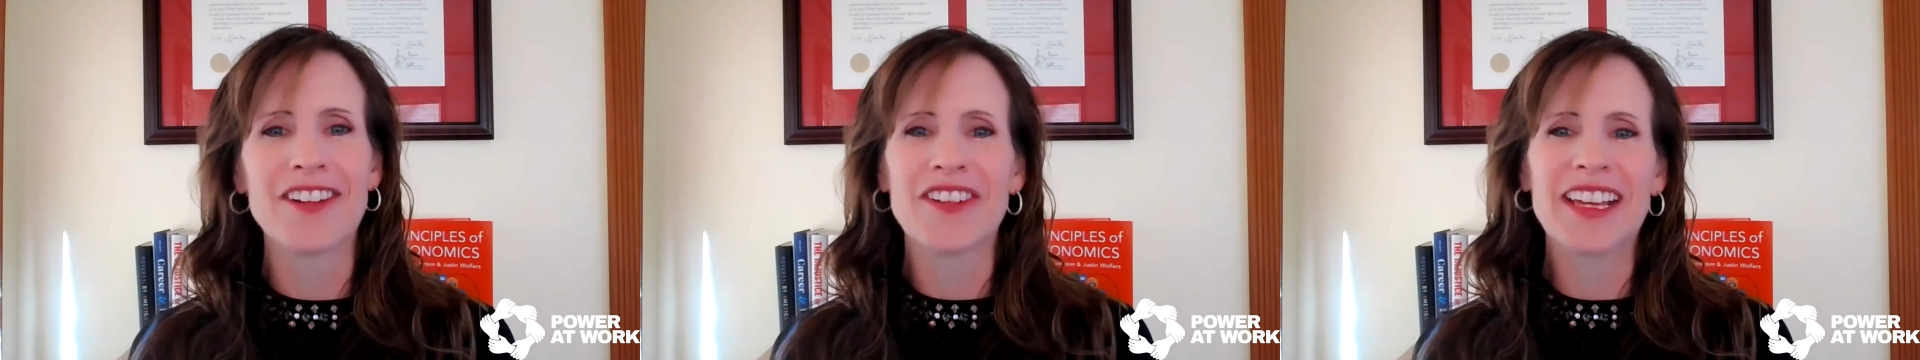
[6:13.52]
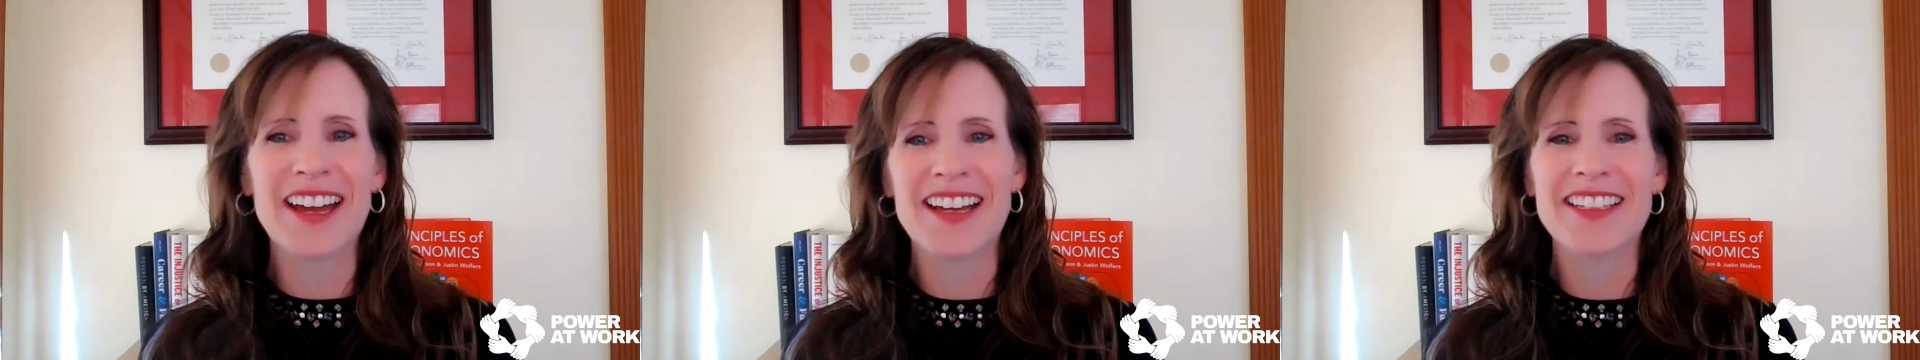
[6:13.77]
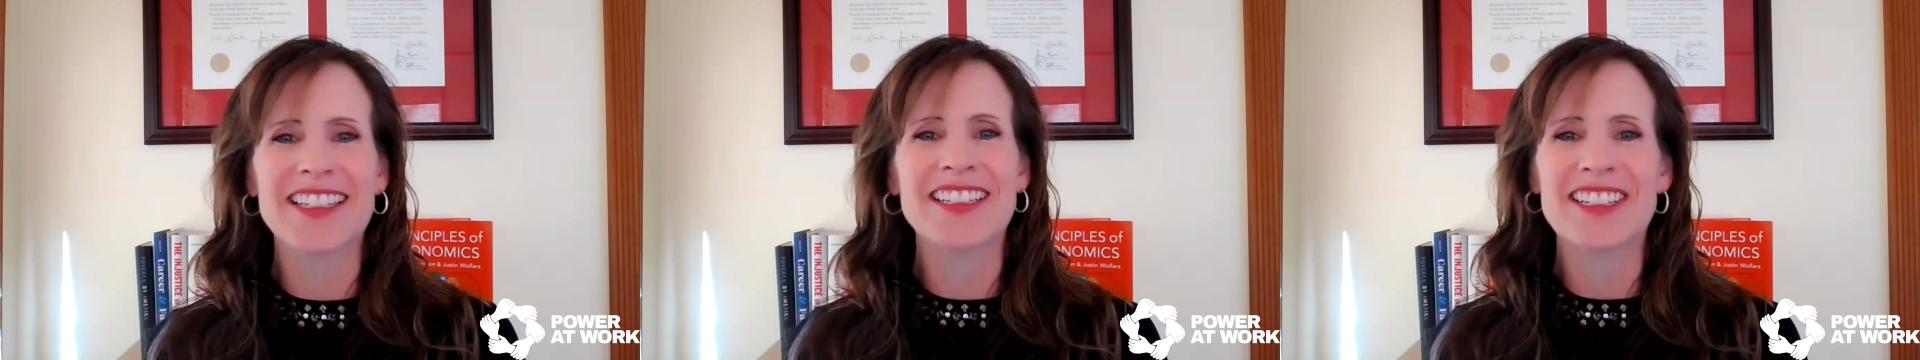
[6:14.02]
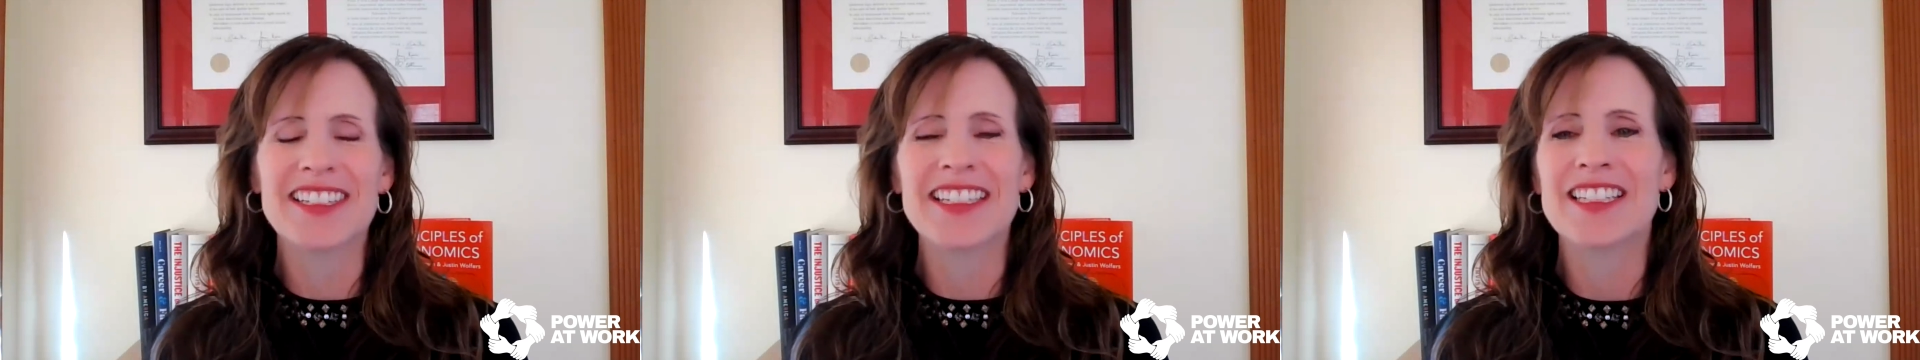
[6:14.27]
Because it
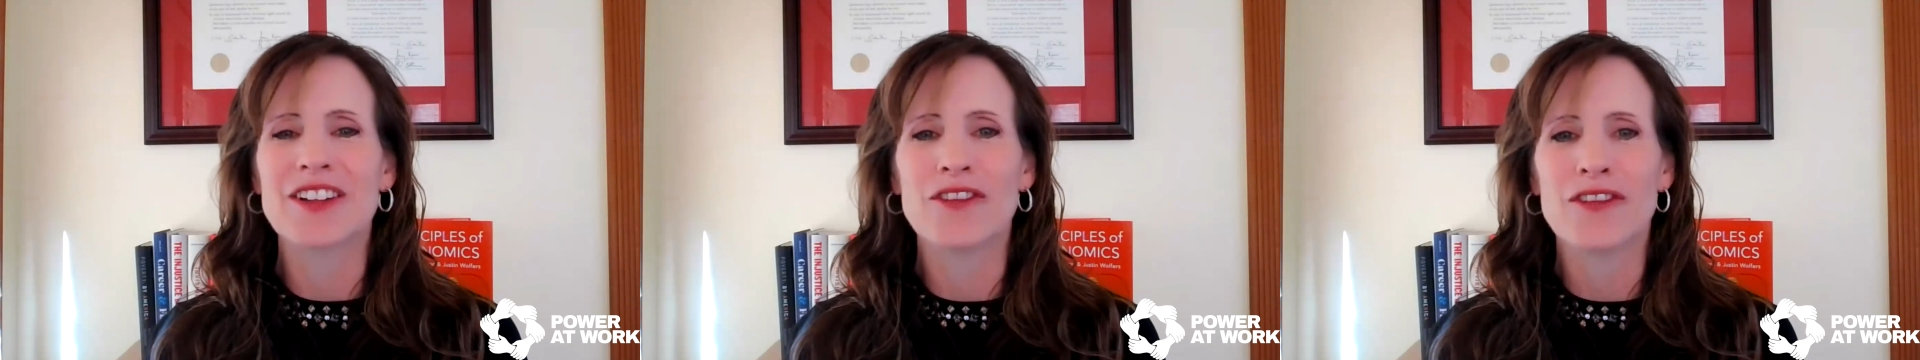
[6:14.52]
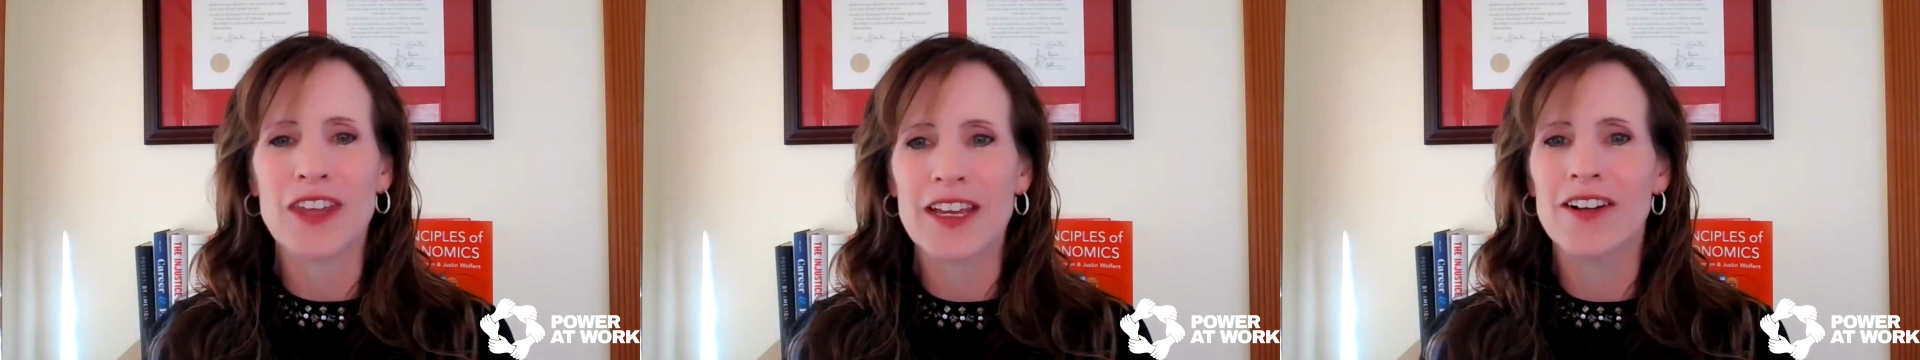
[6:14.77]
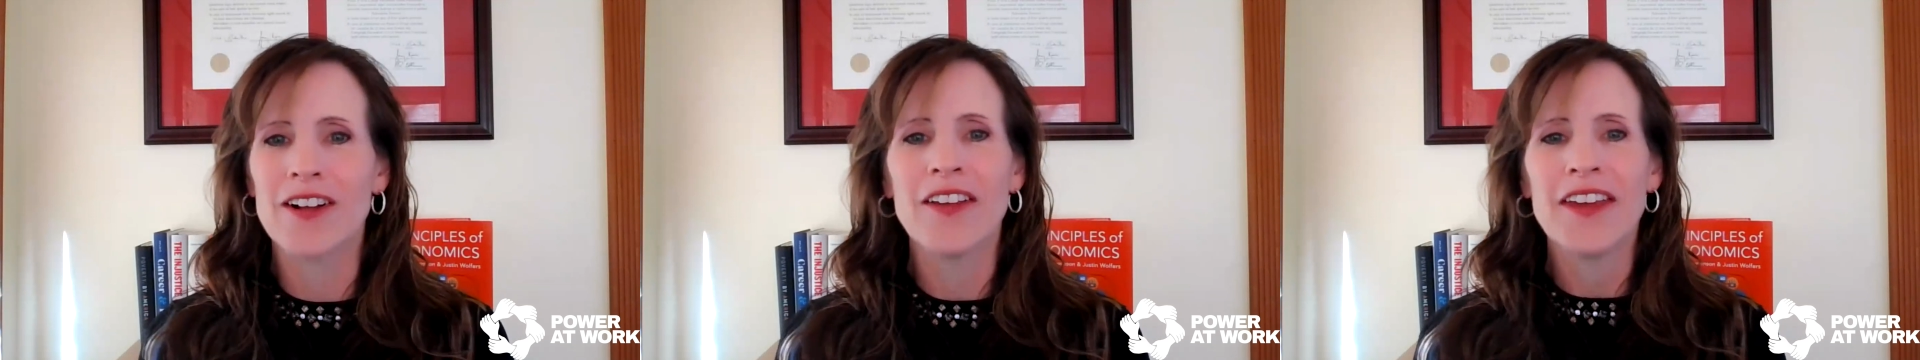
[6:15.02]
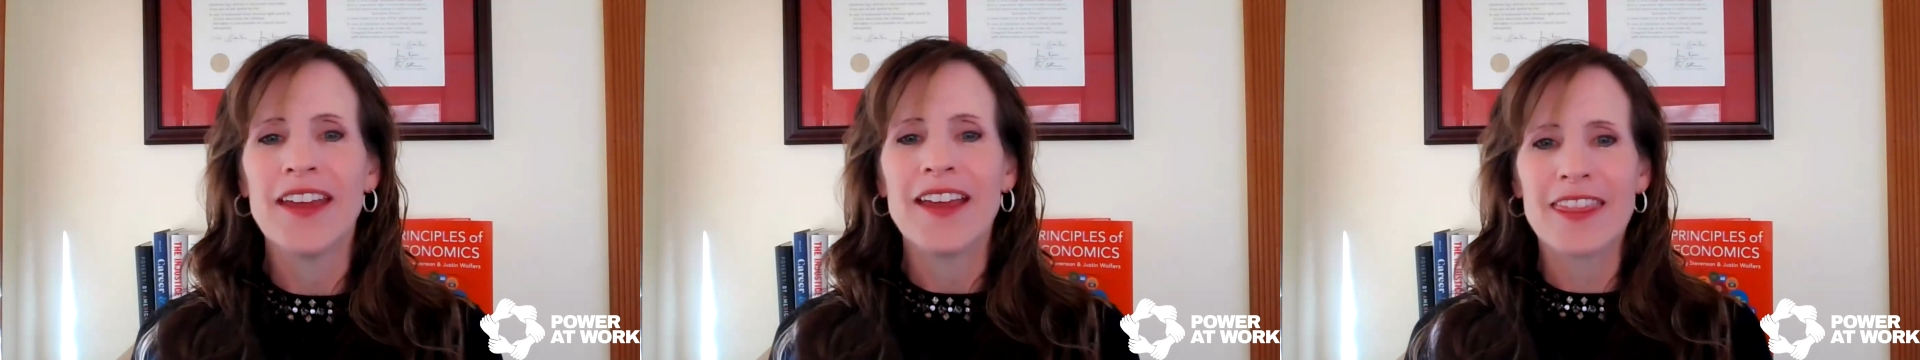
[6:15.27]
just doesn't feel
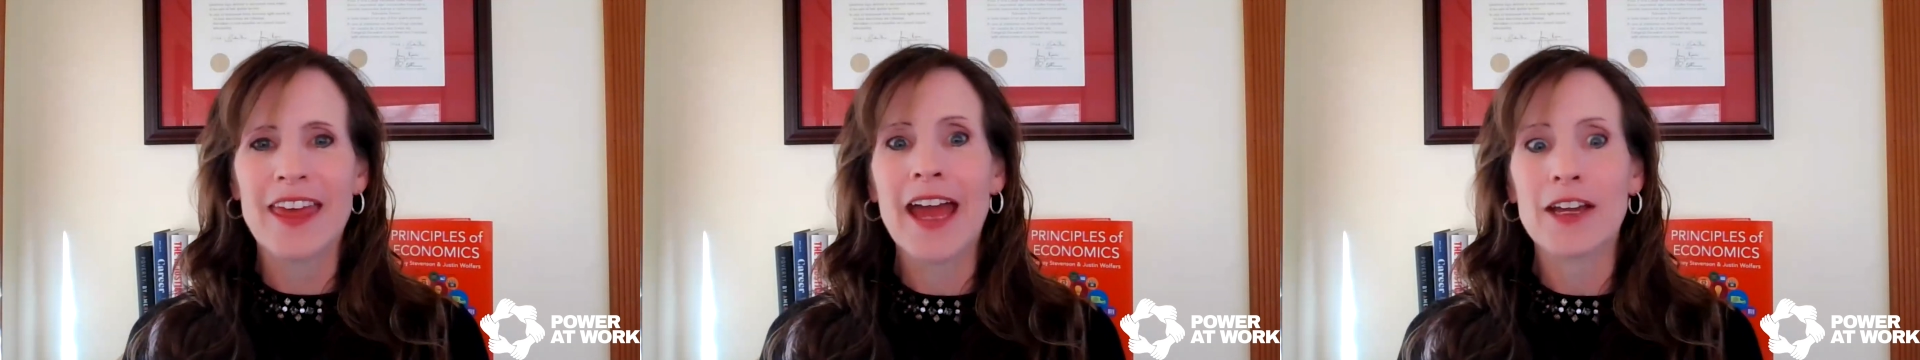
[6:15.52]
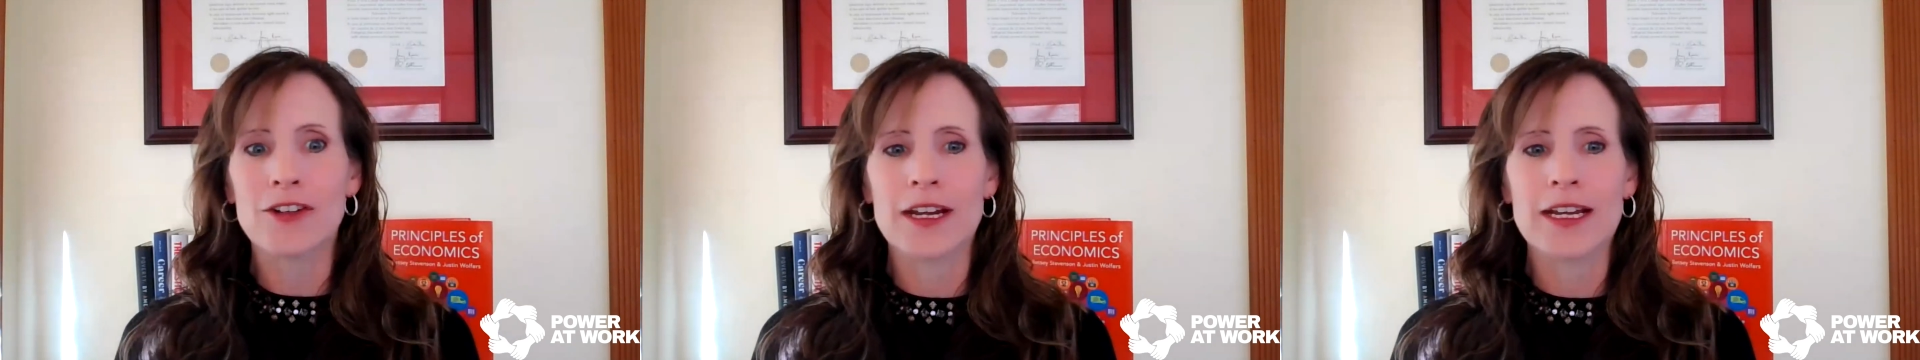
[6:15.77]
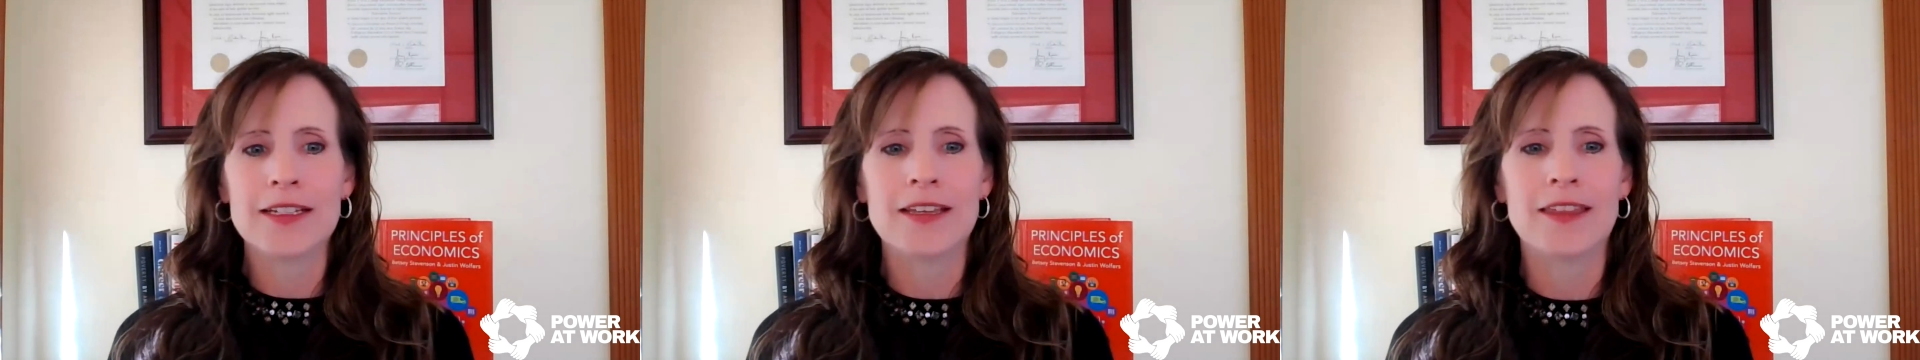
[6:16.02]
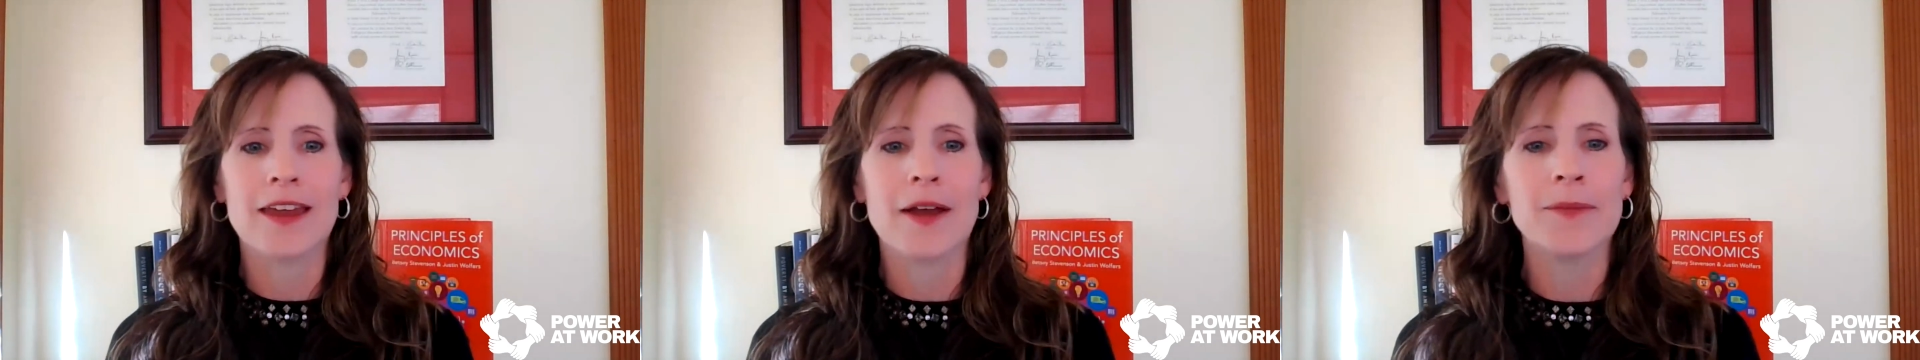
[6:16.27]
that great to
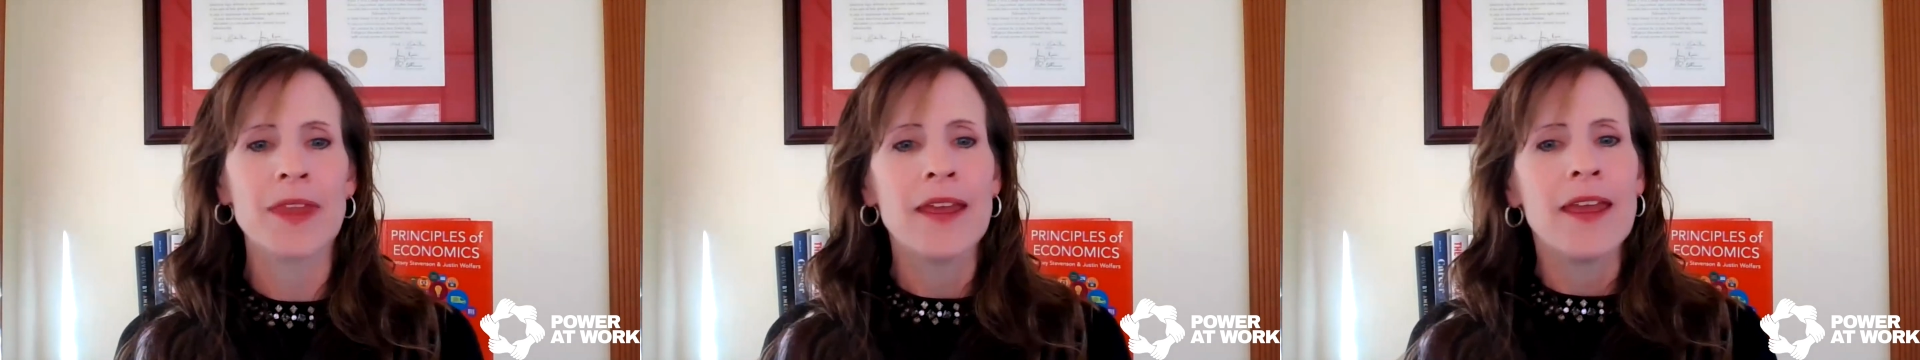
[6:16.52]
them.